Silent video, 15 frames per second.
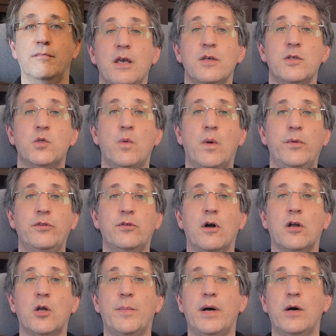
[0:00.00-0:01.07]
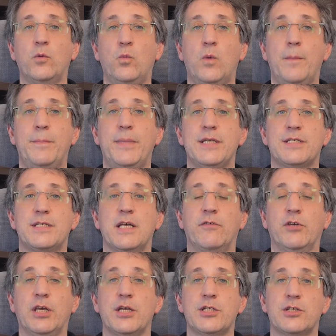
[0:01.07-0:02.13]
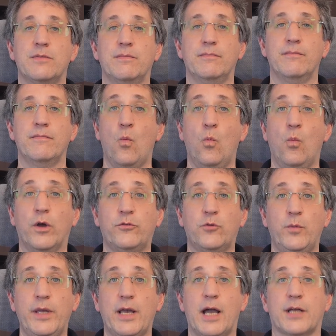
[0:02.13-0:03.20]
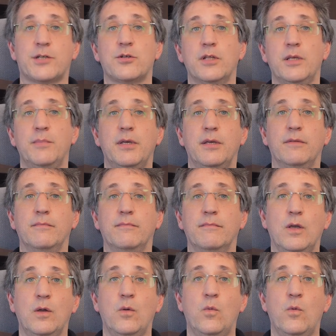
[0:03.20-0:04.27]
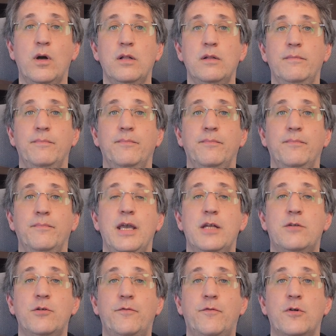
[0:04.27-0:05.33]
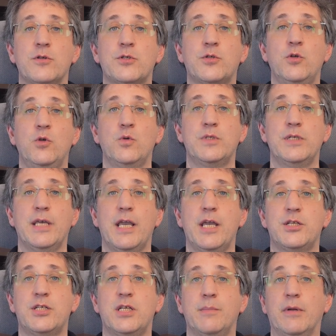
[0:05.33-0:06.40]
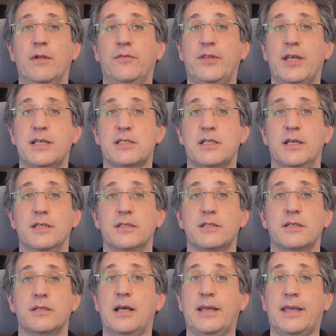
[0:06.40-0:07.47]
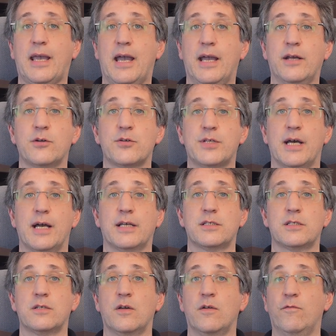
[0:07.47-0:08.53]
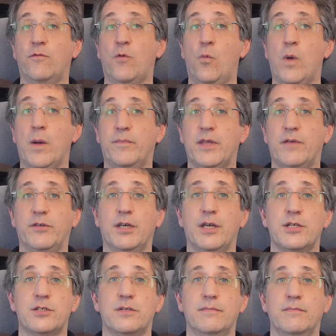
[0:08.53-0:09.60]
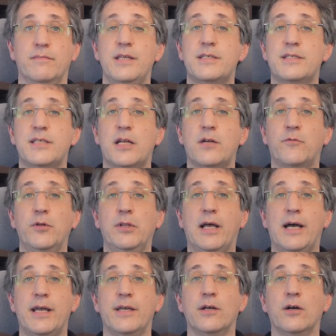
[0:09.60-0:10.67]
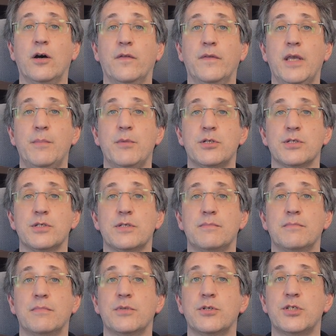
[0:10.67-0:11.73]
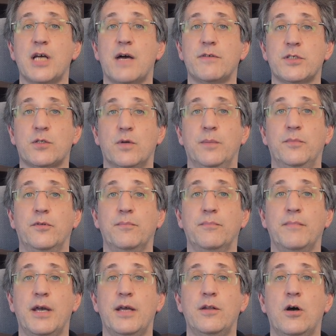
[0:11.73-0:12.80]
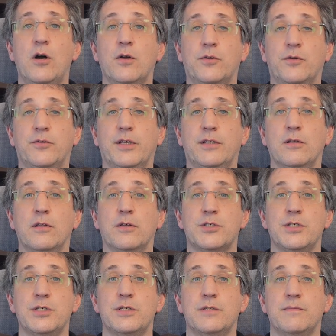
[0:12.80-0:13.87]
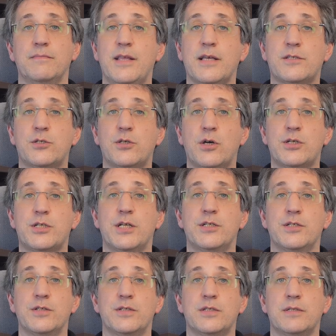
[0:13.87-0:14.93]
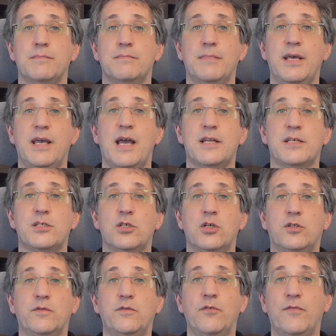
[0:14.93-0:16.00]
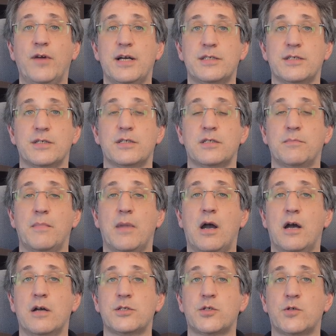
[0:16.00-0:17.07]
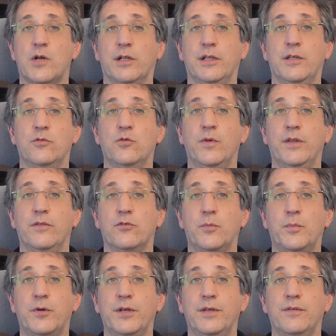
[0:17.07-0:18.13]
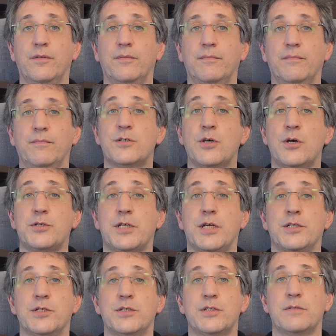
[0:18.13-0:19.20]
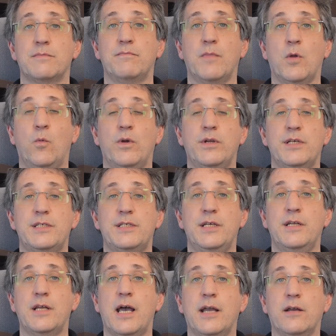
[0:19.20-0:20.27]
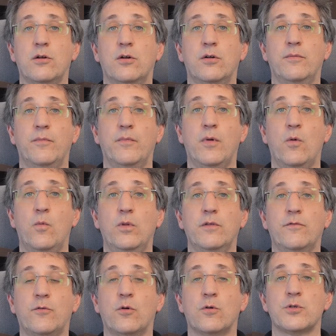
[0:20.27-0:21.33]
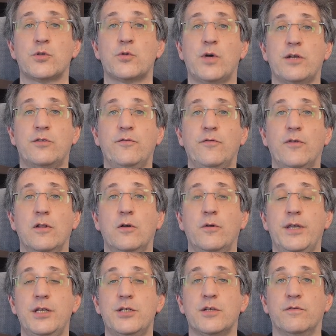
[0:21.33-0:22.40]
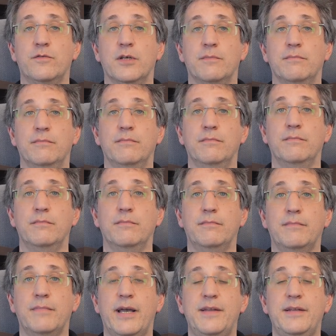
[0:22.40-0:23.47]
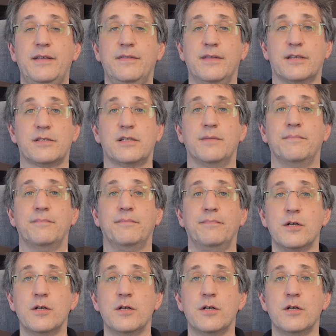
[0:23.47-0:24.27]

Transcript: So when we talk about web-based navigation, what do we actually mean? Well, it refers to using HTML text links like anchor tags for web navigation instead of relying on images, JavaScript and other technologies that search engines and a set of devices are struggling to interpret. Search engines, when they see an anchor, will of course try to follow each of them and index them.